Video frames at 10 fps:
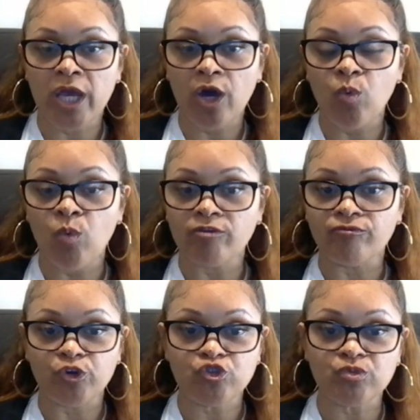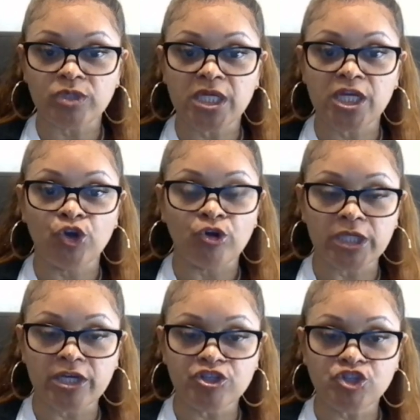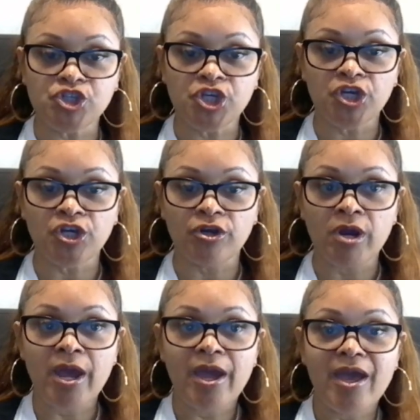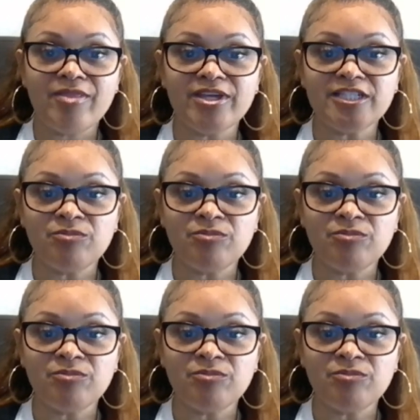we held one virtually earlier this year,